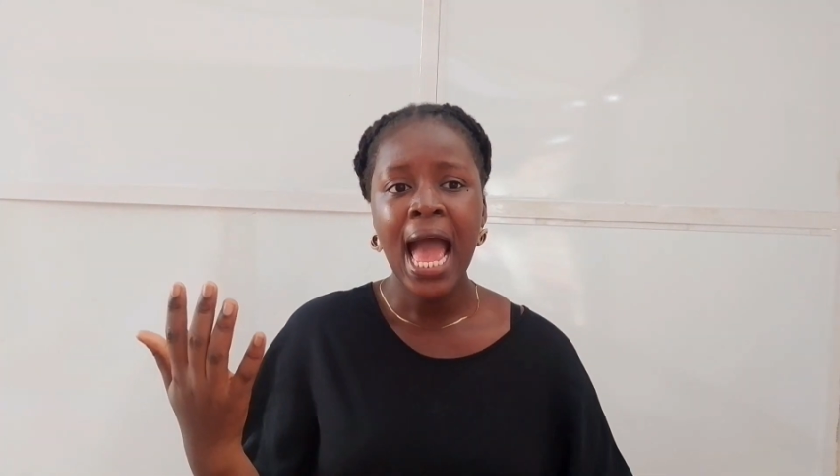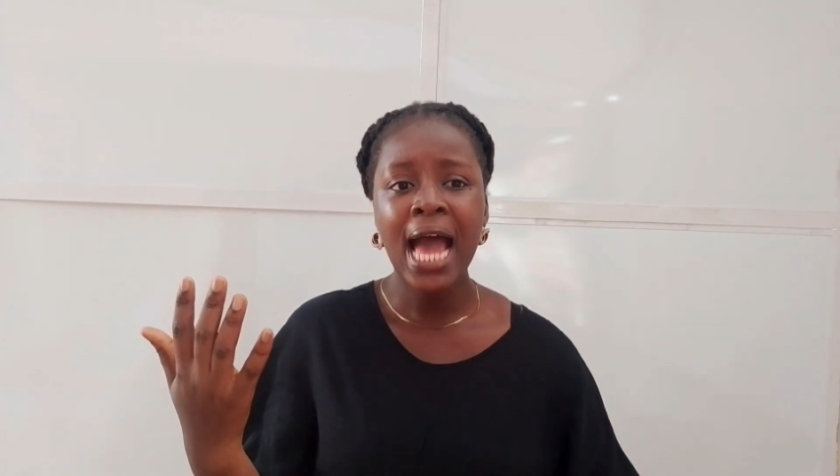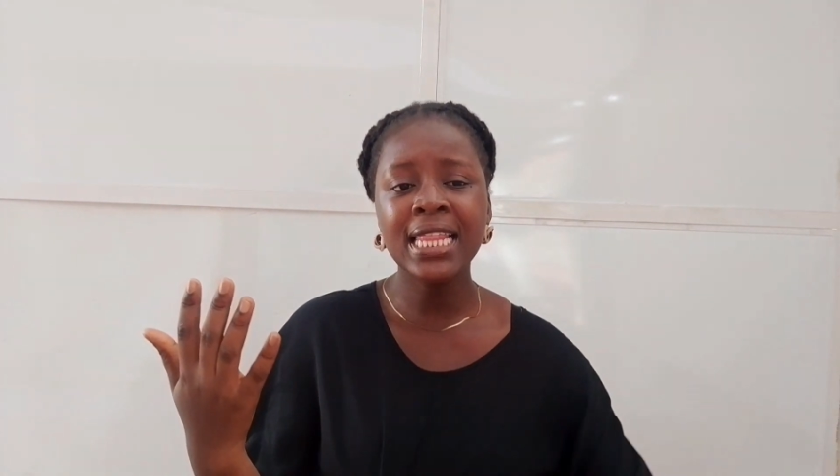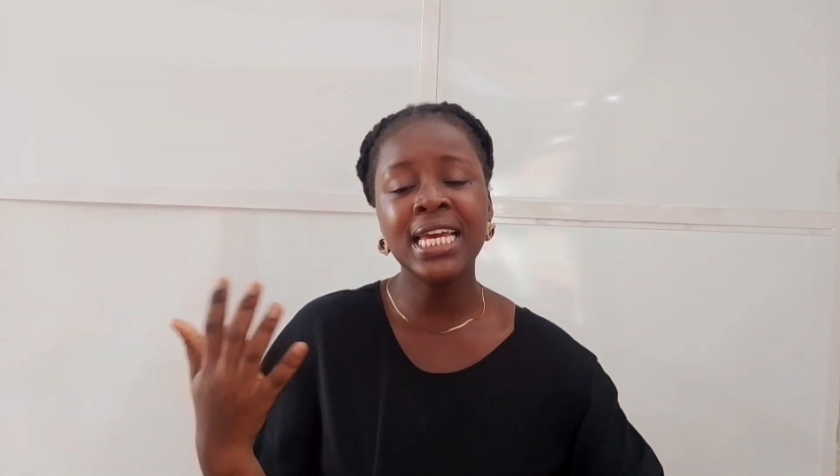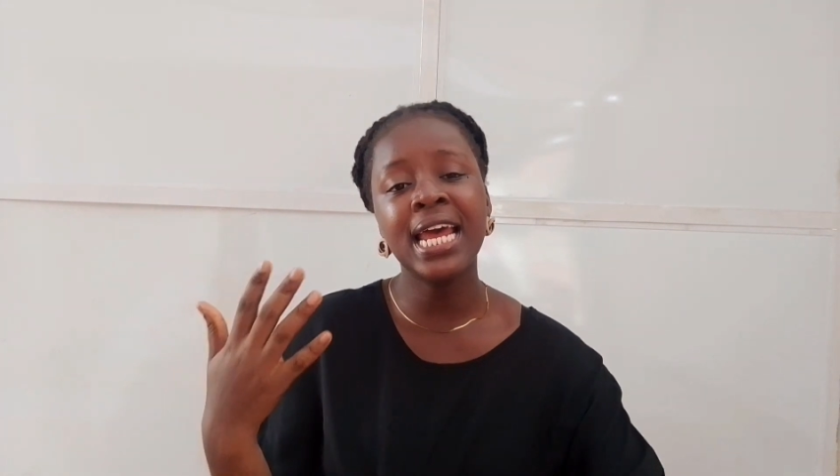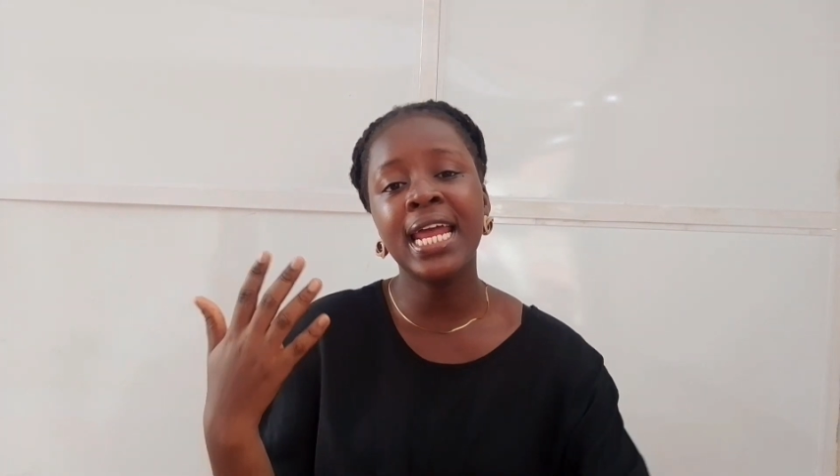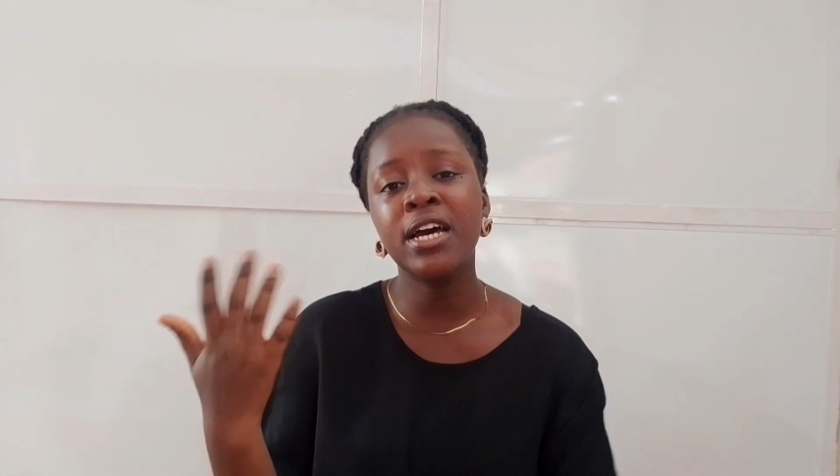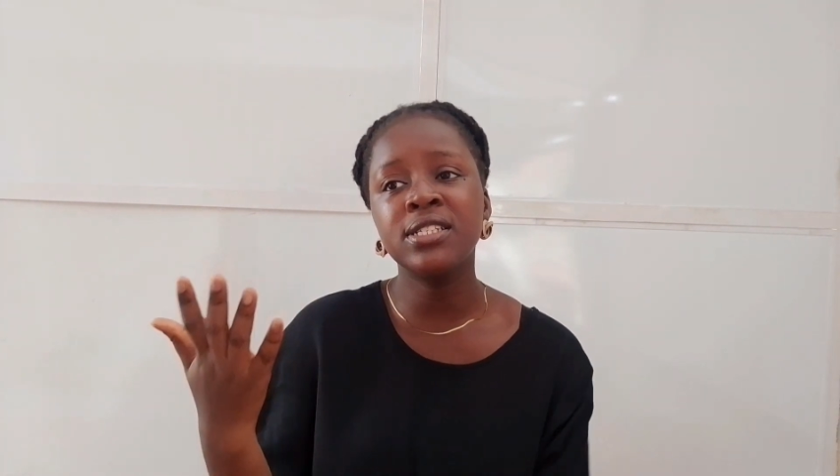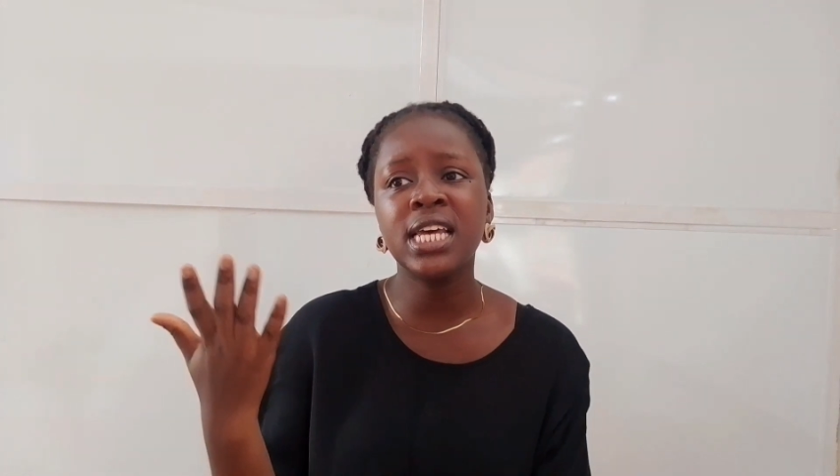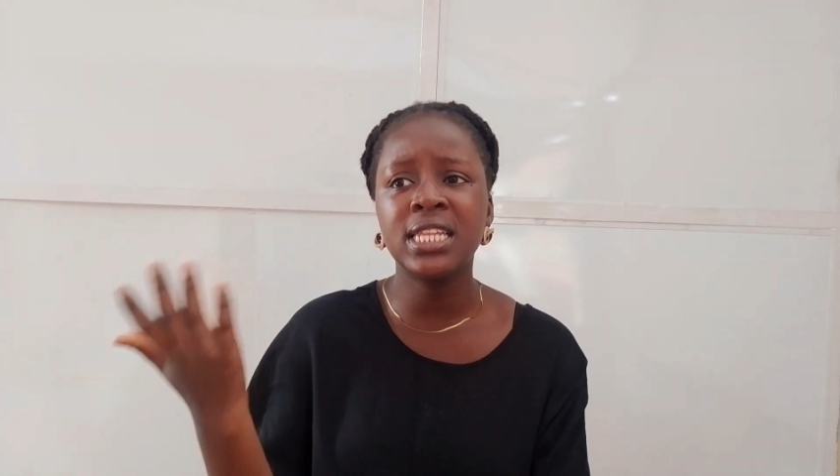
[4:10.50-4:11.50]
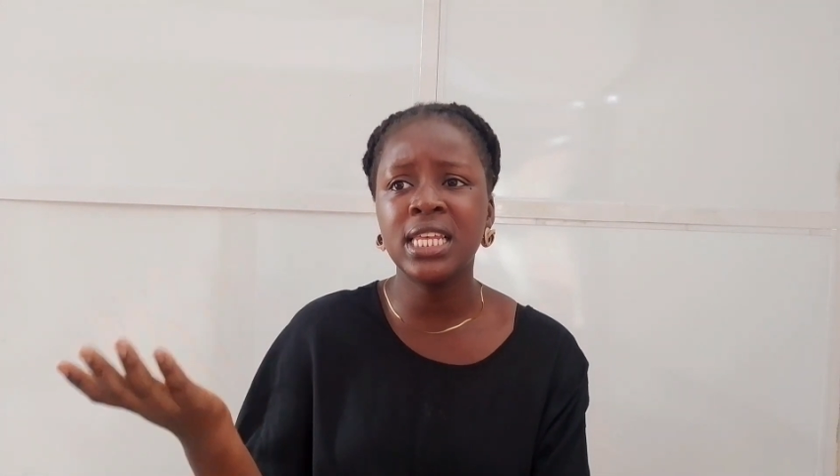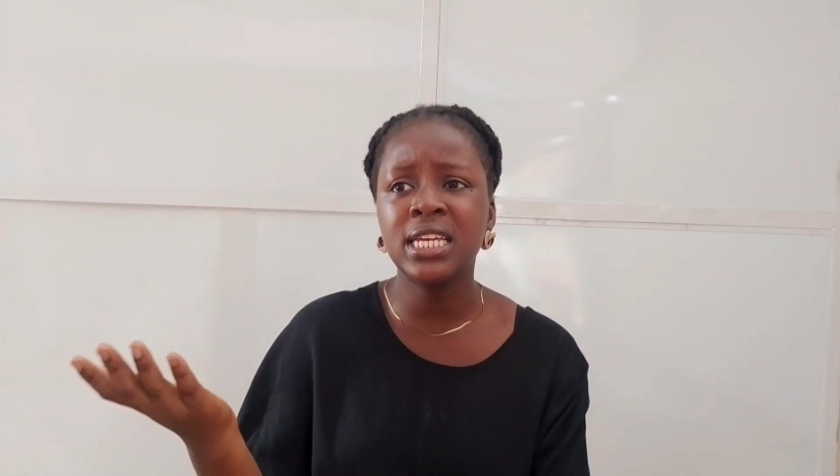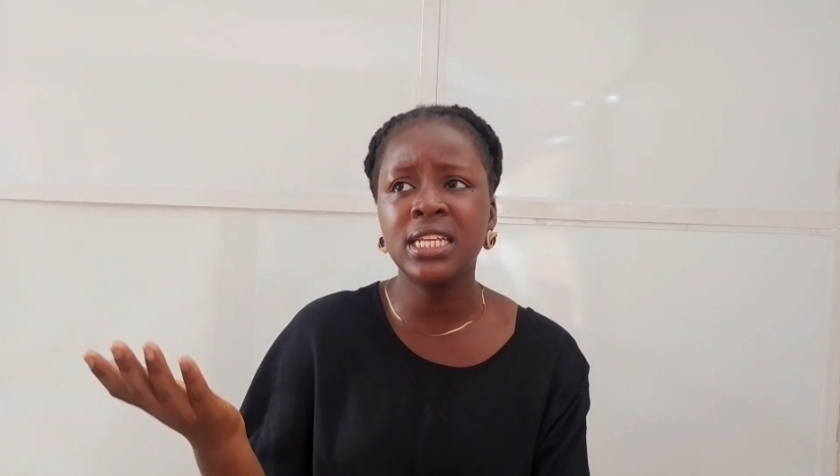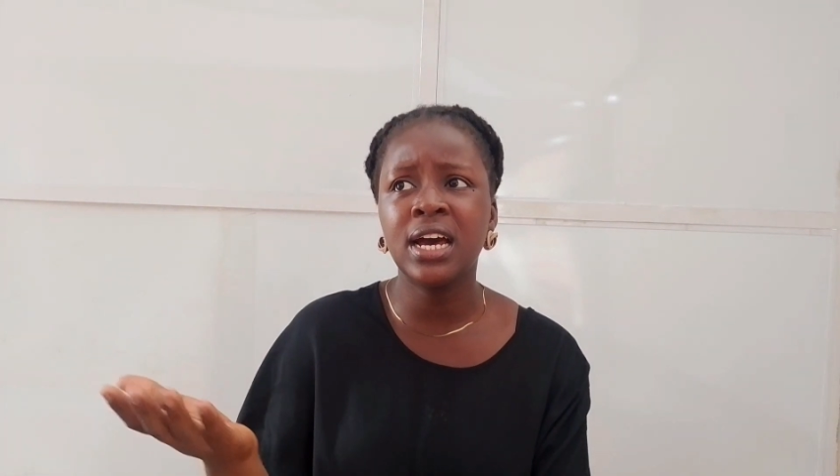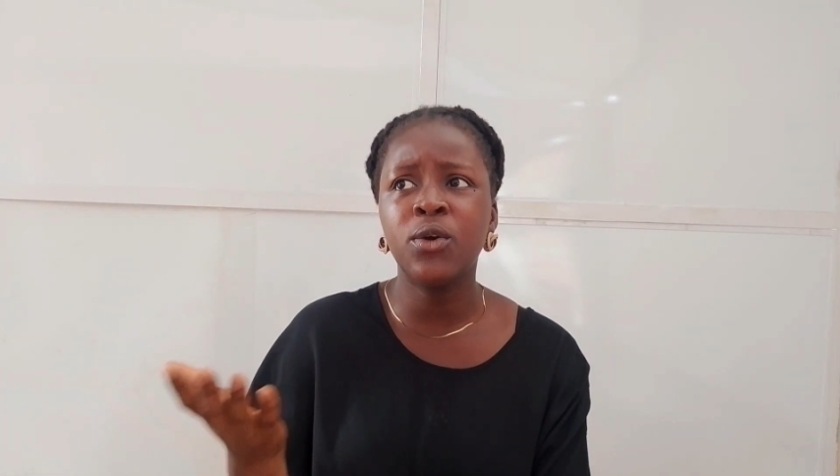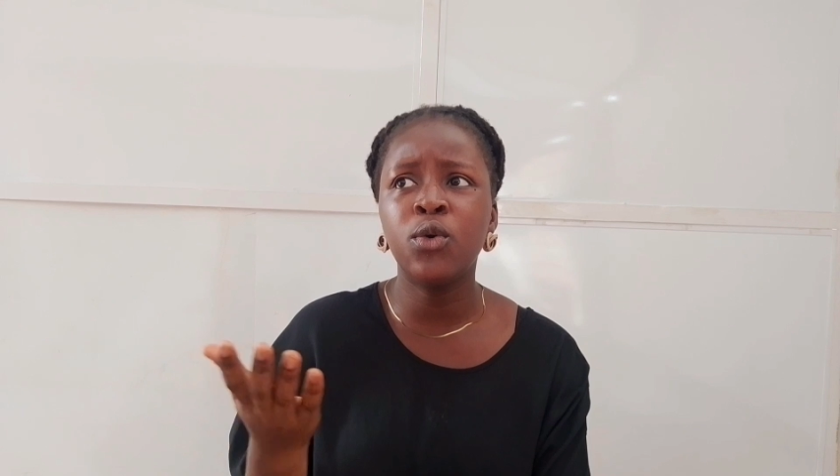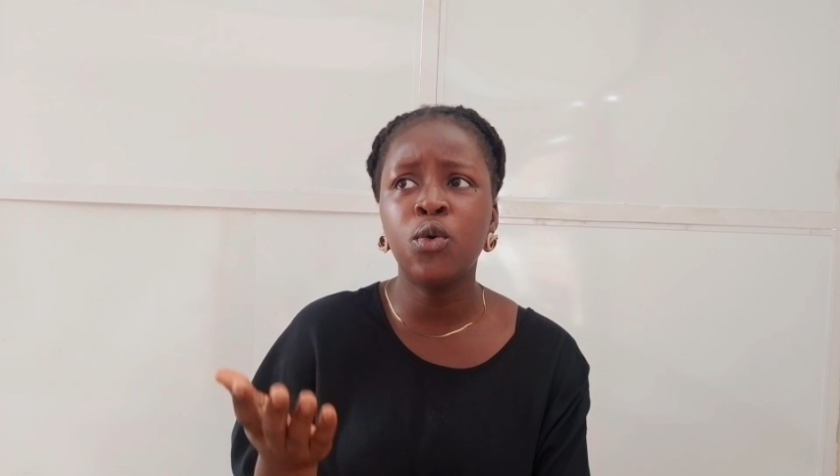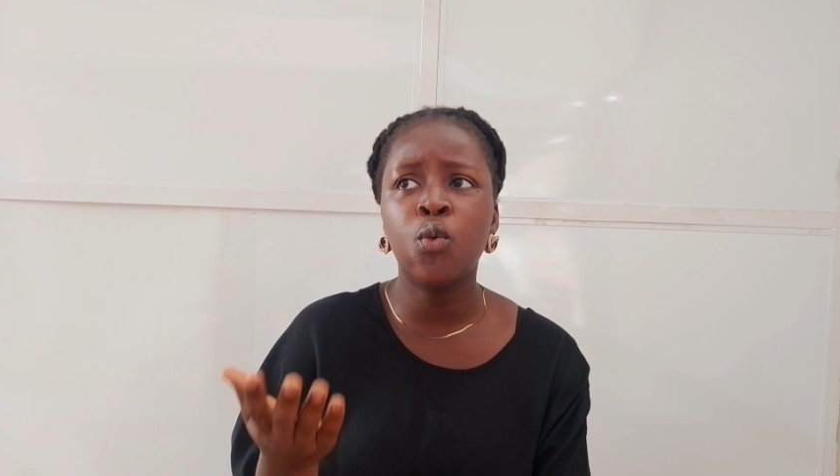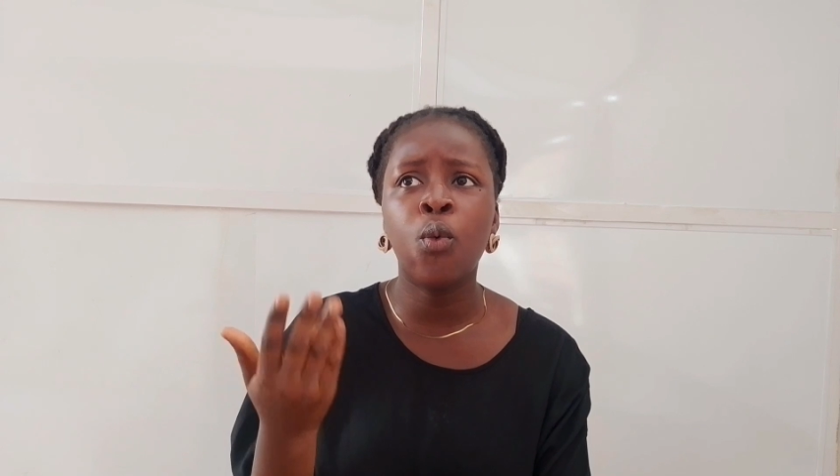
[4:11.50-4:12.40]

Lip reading: And then I now started thinking that, oh,